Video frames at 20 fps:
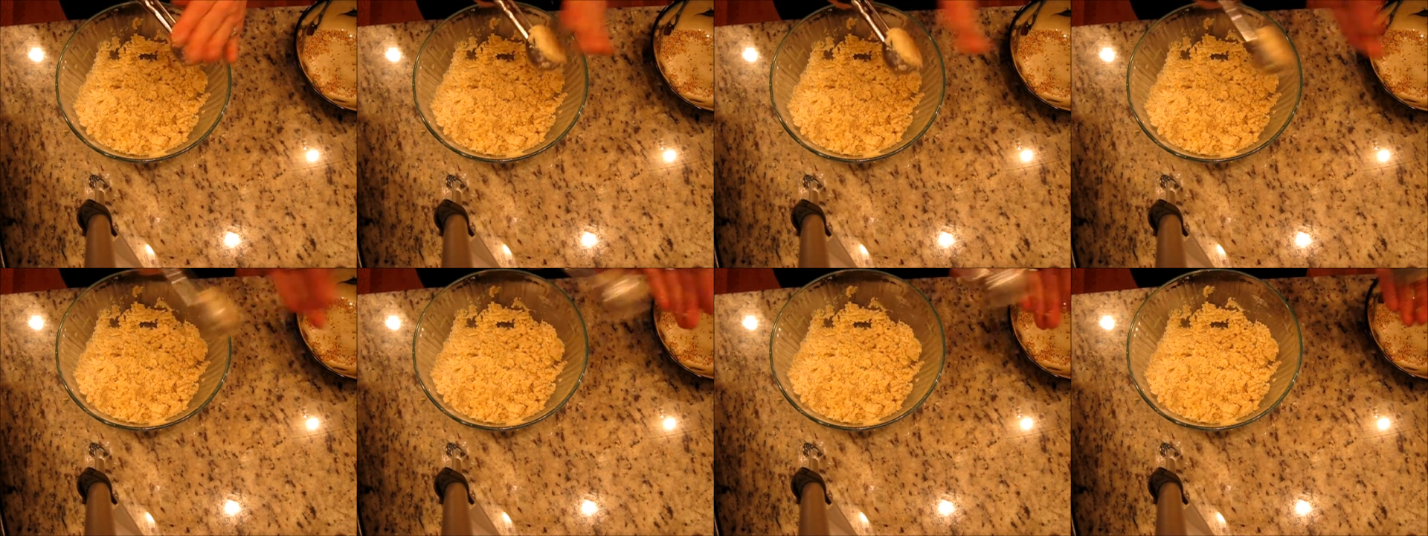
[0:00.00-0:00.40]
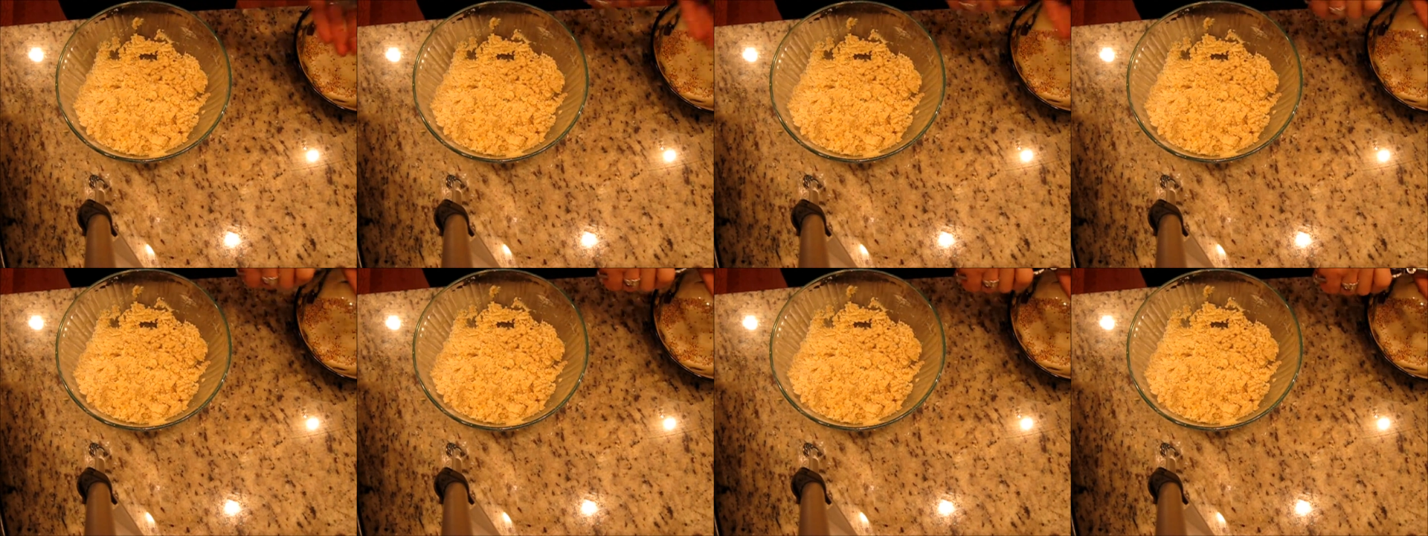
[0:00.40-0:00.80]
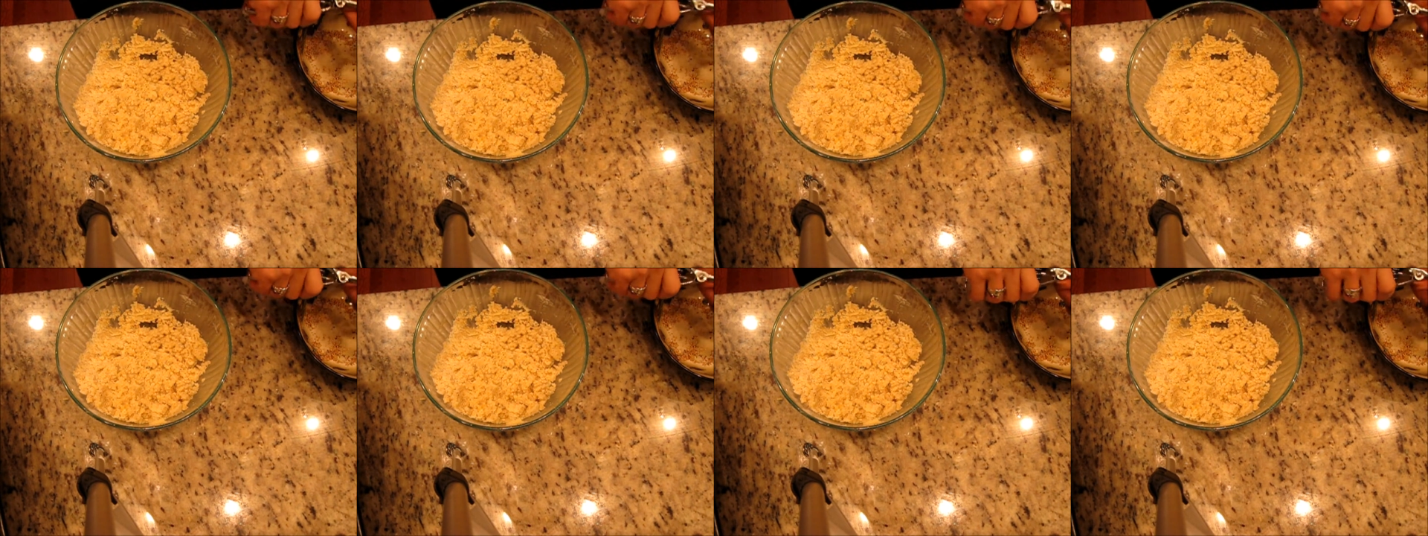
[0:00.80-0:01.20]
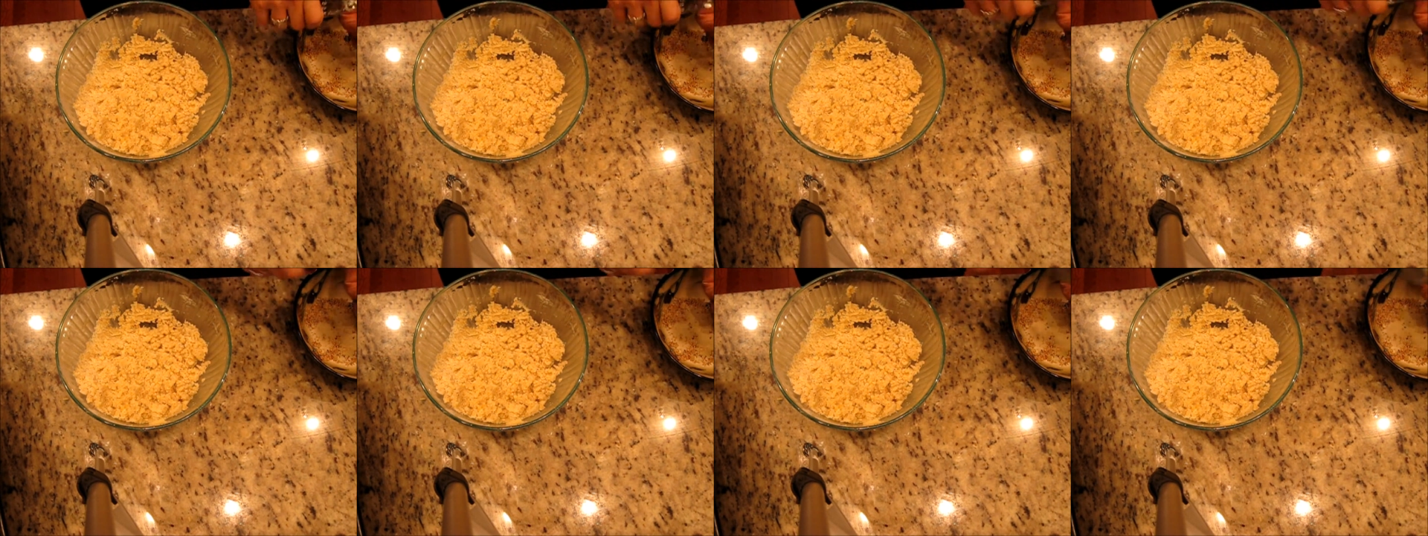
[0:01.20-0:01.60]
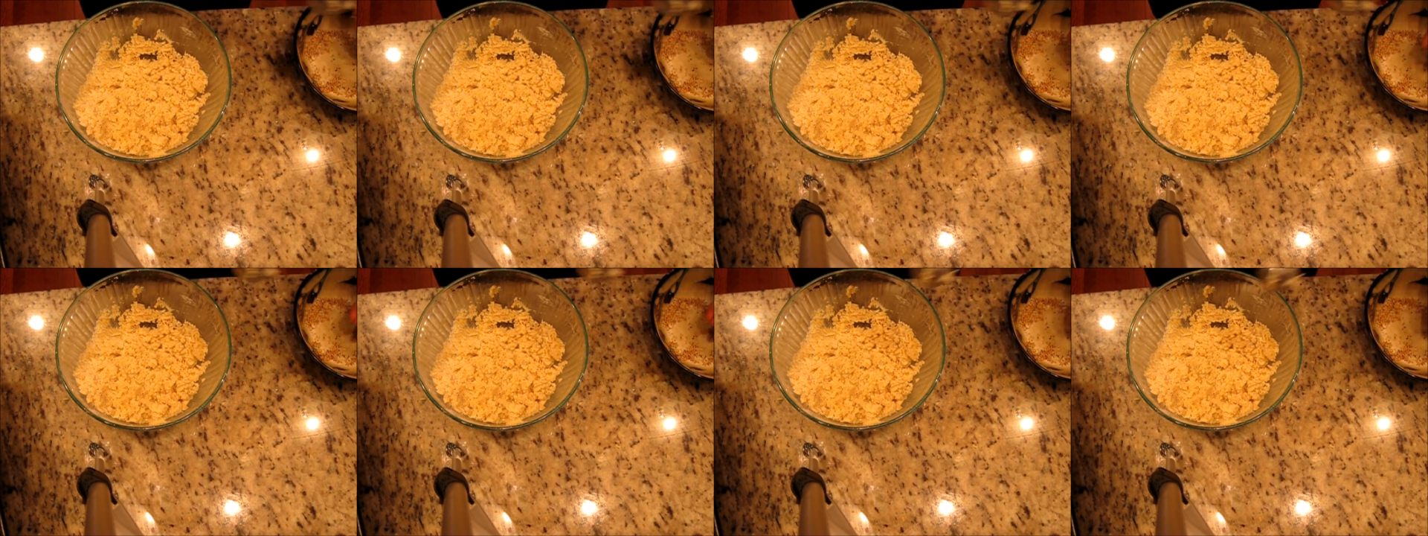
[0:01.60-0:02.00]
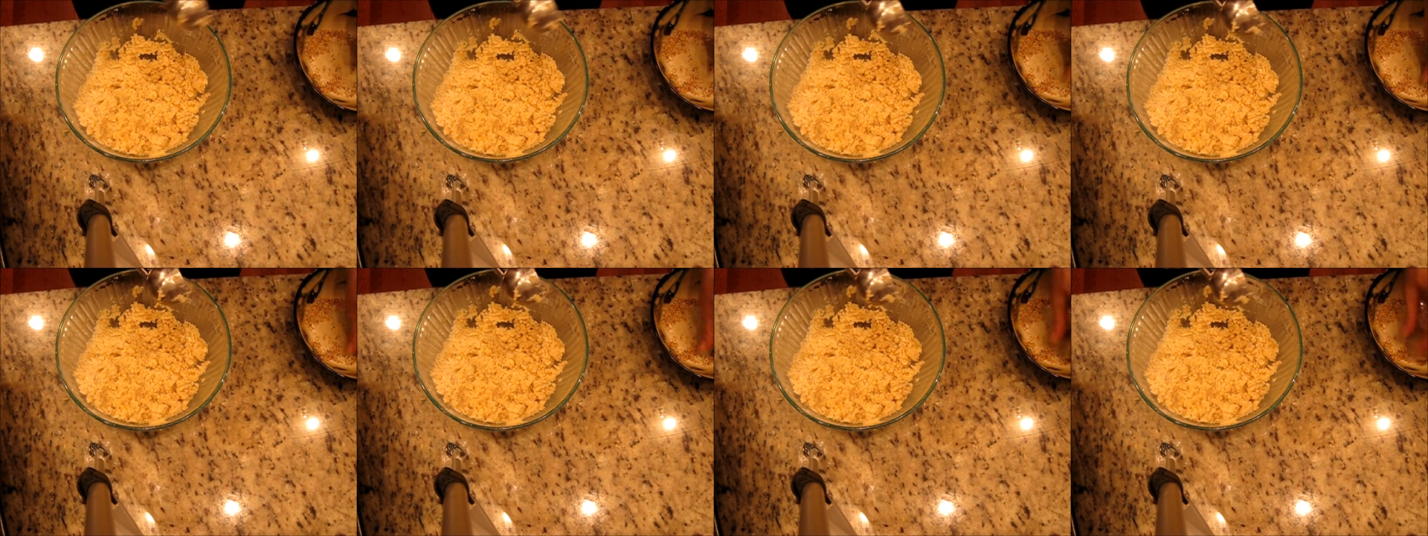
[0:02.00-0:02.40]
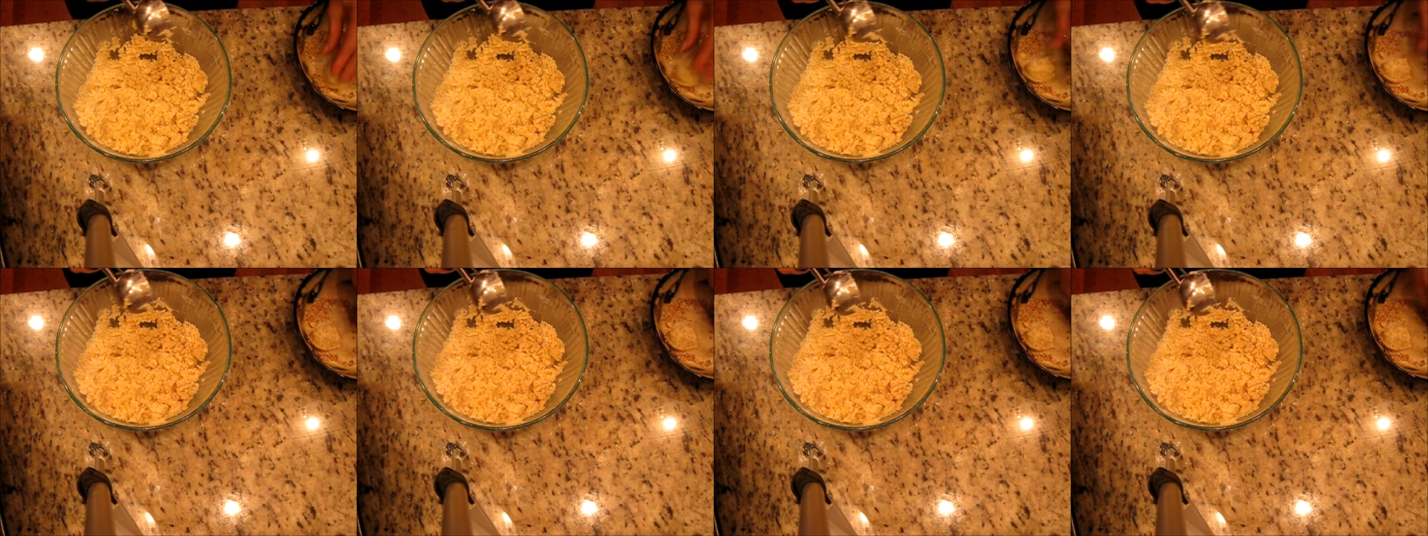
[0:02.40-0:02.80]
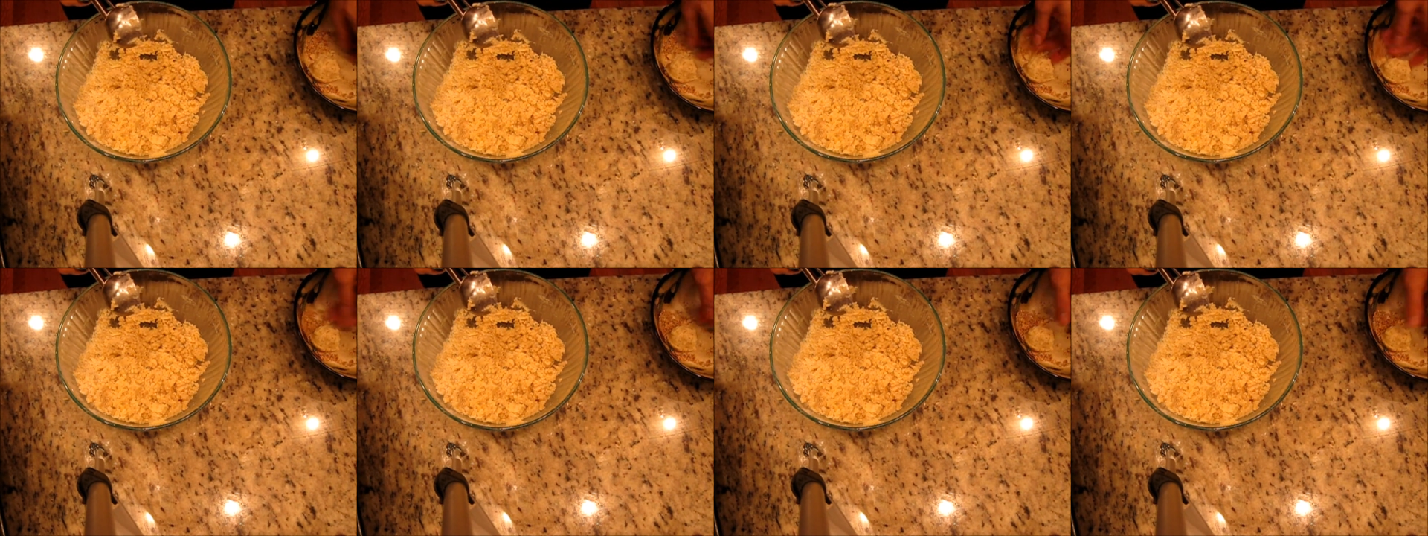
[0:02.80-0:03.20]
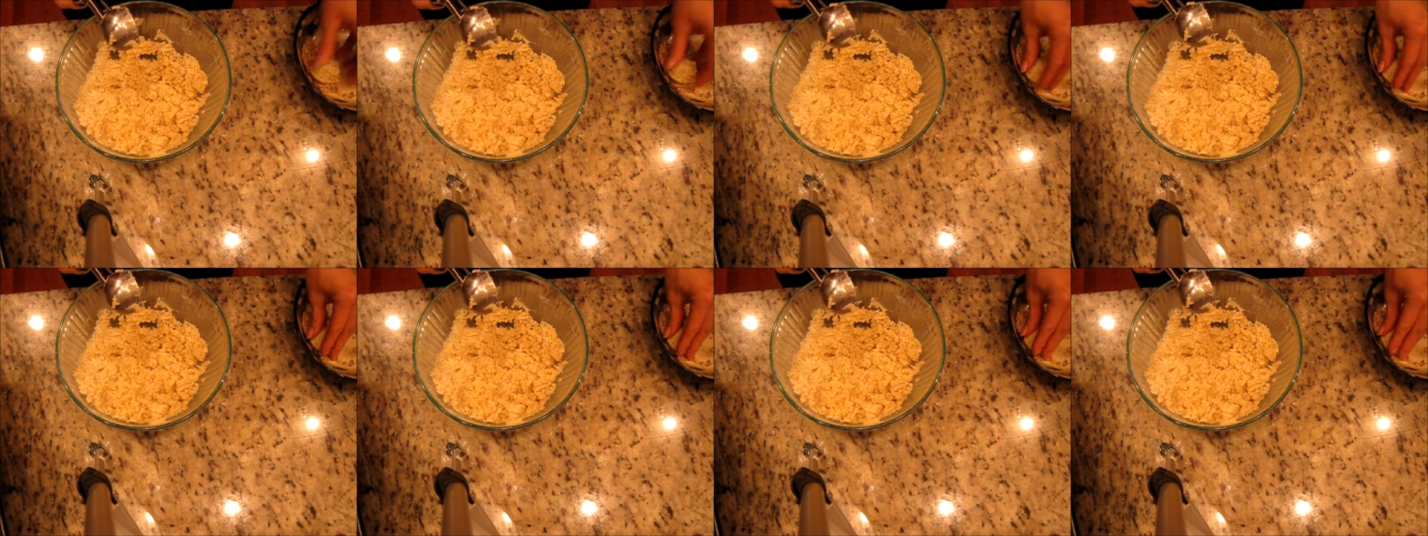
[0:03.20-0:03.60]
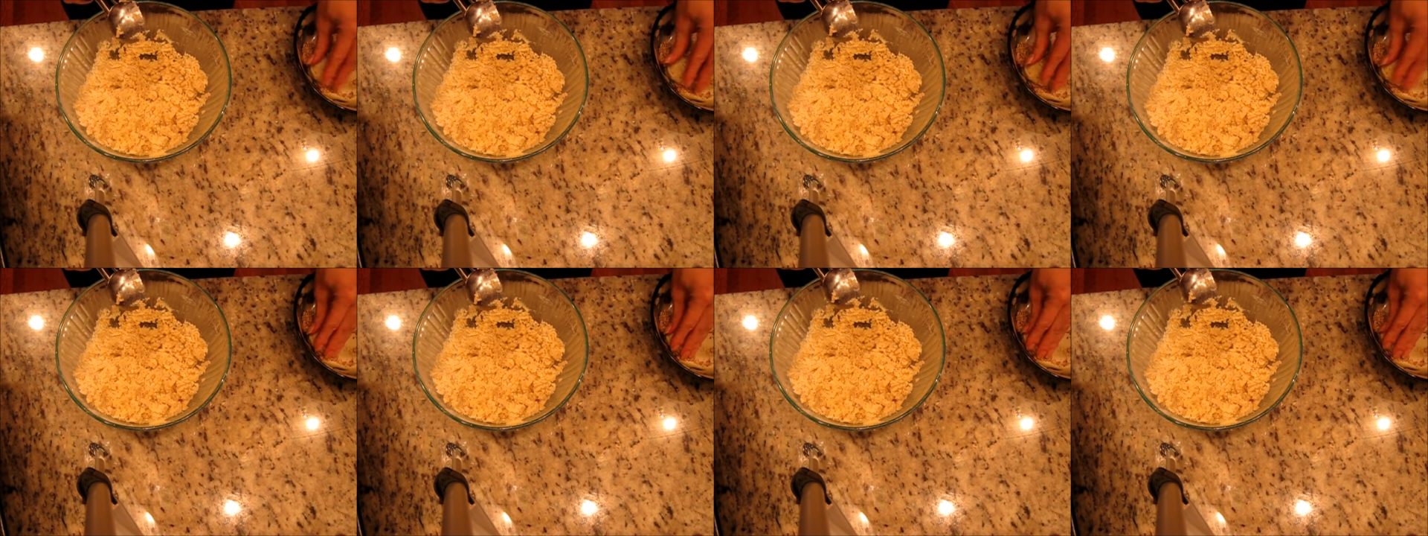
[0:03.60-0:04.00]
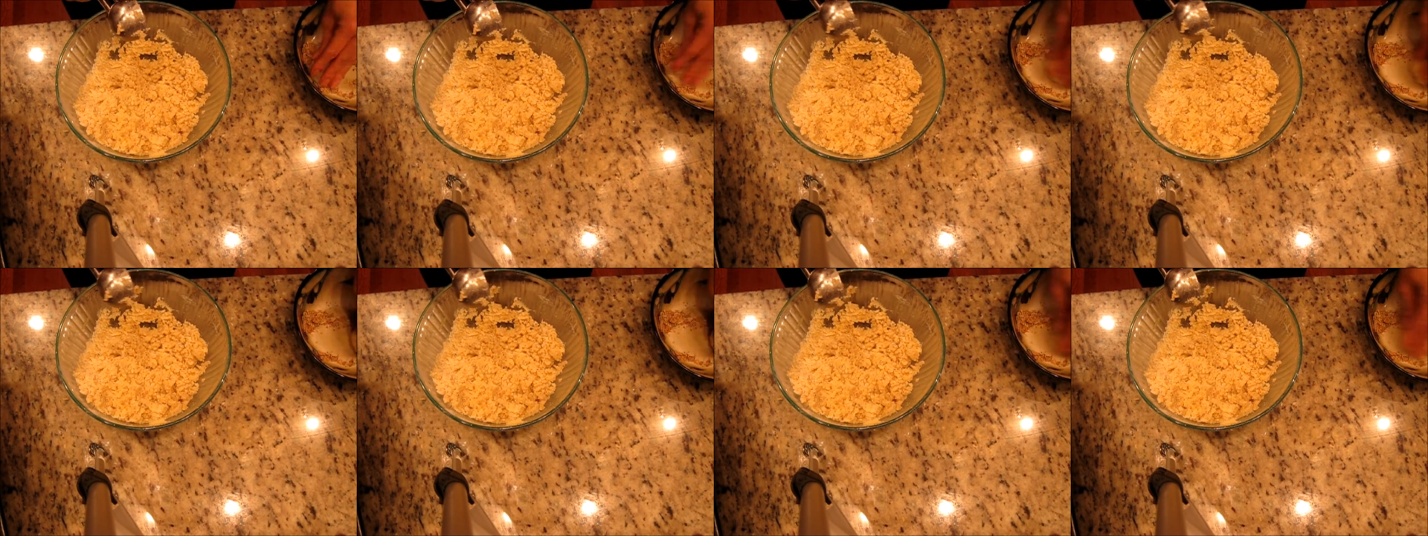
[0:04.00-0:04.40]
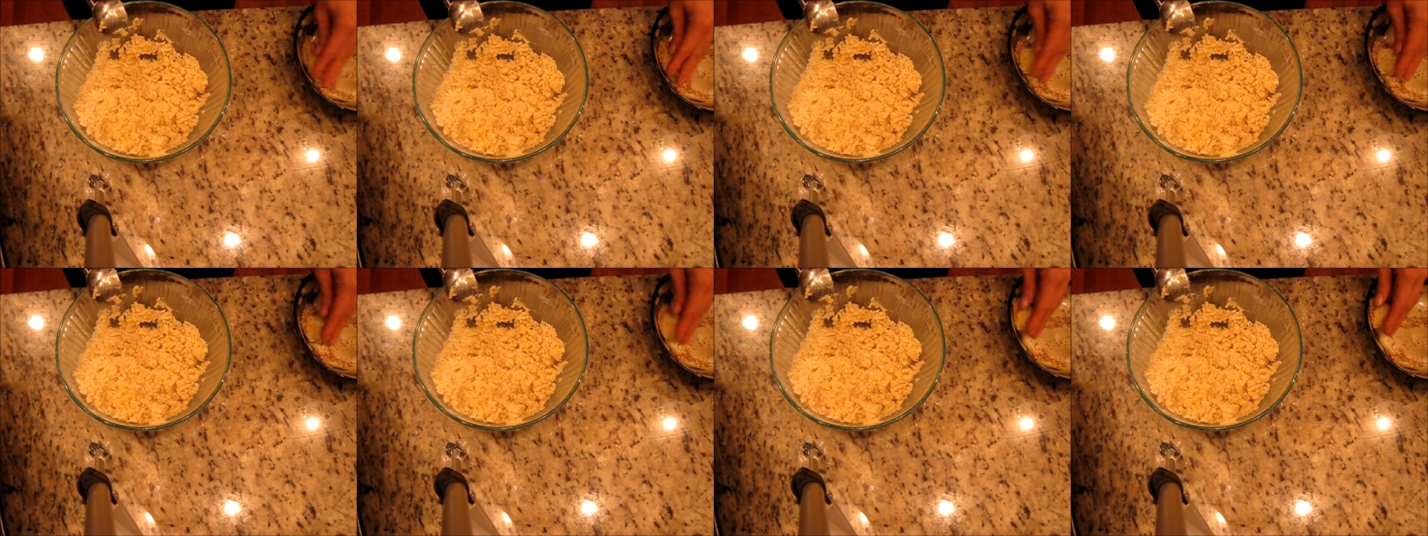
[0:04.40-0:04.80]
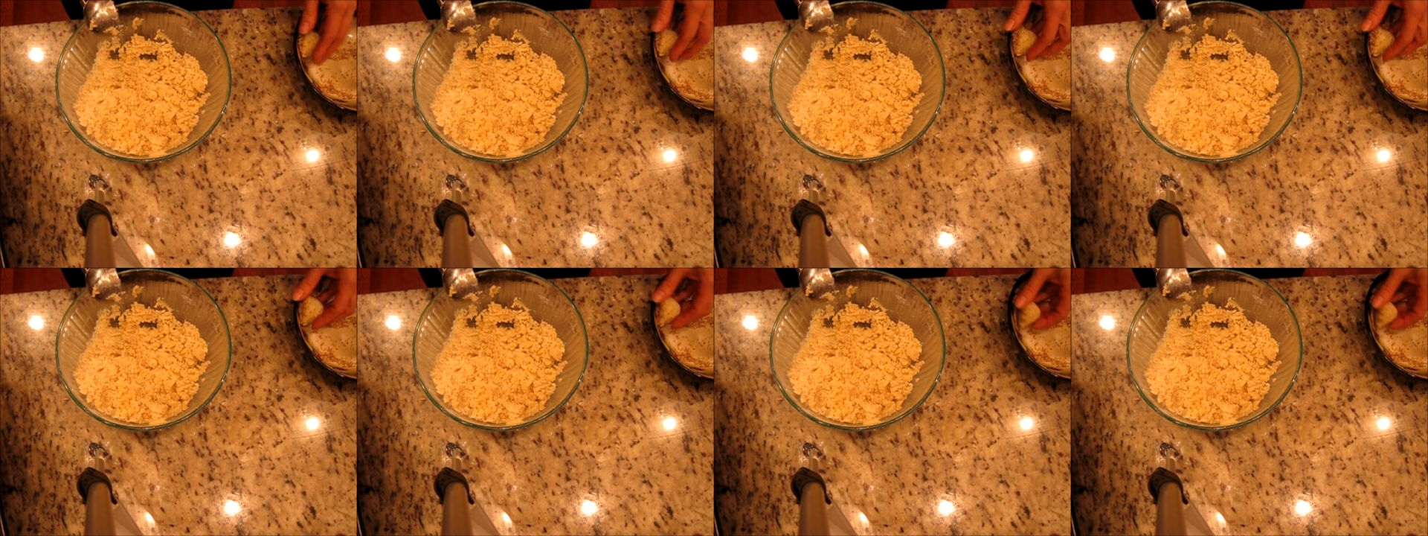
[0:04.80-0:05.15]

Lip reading: Nobody's mouth can be seen.